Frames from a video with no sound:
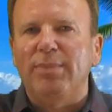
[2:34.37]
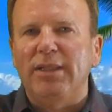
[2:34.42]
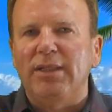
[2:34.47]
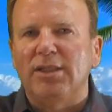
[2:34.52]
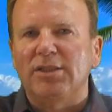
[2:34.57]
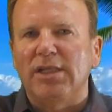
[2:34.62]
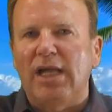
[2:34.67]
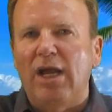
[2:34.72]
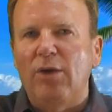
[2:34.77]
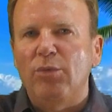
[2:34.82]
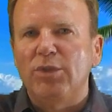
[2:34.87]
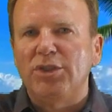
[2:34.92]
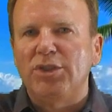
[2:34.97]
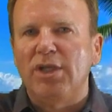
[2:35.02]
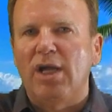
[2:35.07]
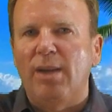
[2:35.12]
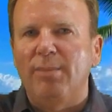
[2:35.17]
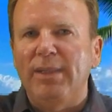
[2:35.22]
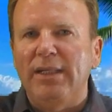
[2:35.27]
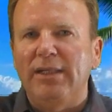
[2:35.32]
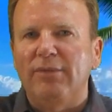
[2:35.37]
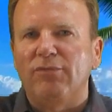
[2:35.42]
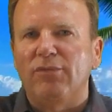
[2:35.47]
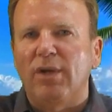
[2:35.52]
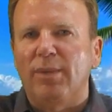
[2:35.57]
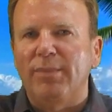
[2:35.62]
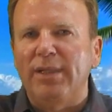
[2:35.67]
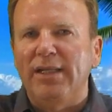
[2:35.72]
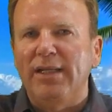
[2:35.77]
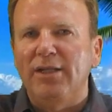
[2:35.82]
because I was coming
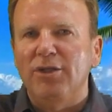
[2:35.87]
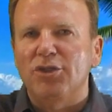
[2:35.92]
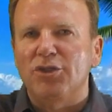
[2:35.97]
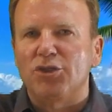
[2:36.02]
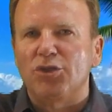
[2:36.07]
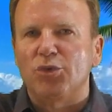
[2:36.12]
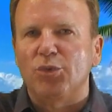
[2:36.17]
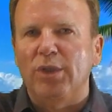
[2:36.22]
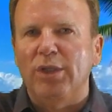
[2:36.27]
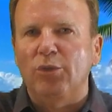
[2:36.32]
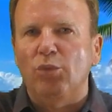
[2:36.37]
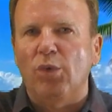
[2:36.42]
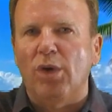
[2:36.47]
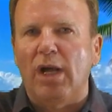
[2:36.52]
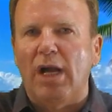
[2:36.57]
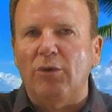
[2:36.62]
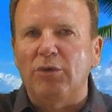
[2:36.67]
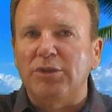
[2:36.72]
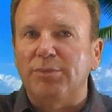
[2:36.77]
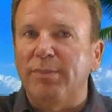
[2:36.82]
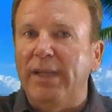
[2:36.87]
from an industry where I was